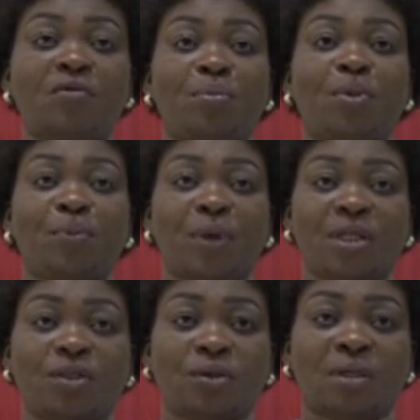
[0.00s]
of the
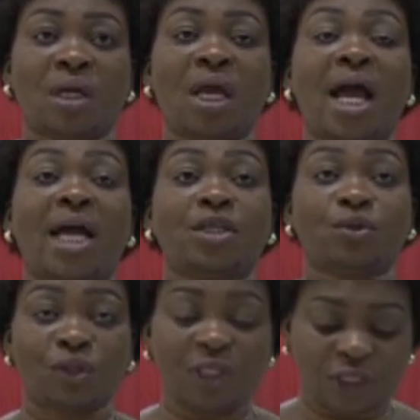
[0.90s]
population, and
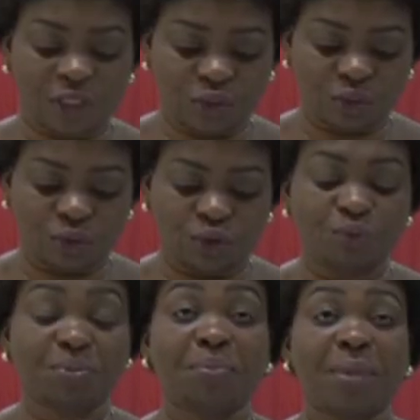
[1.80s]
no decision
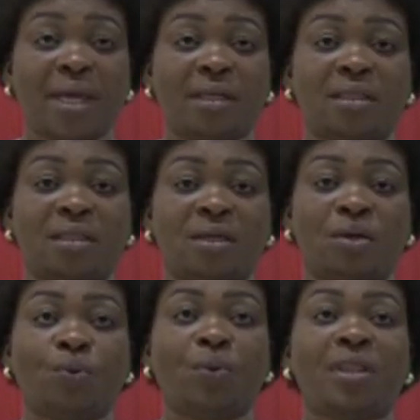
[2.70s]
should be made
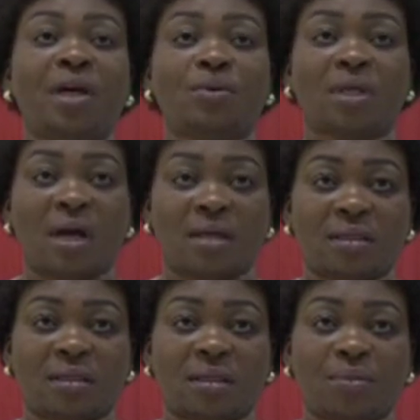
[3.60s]
without
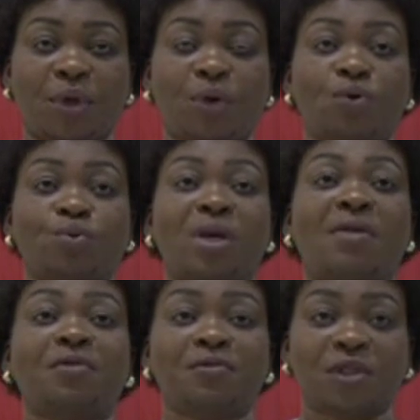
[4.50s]
us because we are
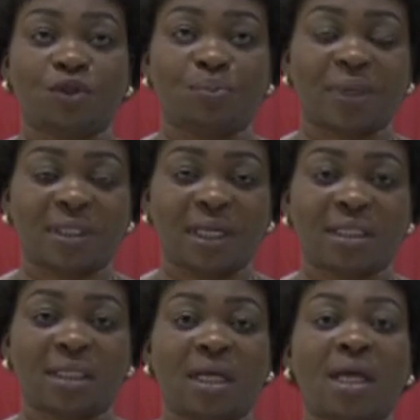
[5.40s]
52%,
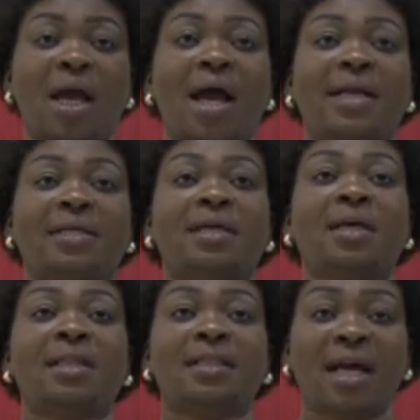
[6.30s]
and
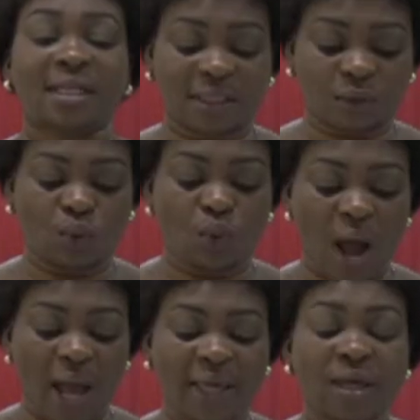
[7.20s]
that's
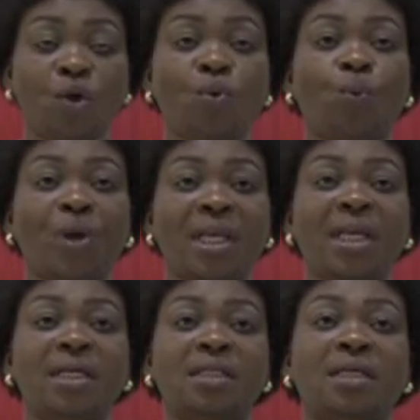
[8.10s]
why we
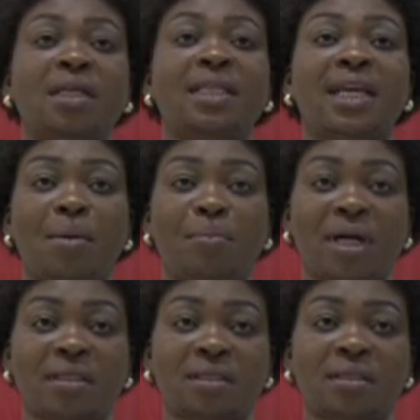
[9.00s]
need the
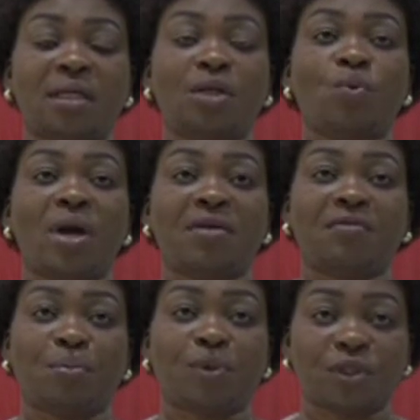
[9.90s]
numbers in
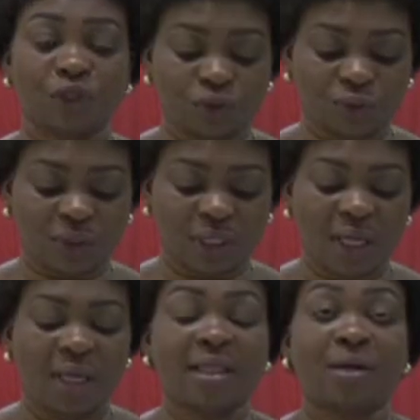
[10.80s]
whatever positions
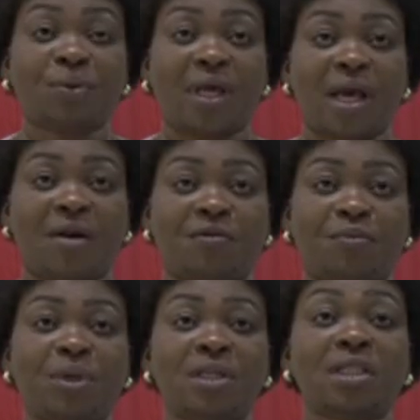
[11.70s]
that we have,
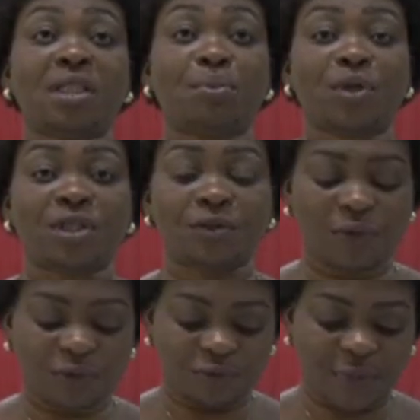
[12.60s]
be it in the
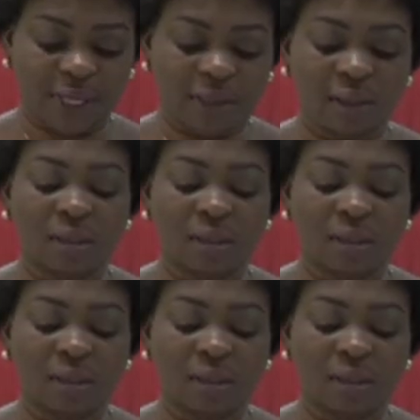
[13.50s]
political sphere,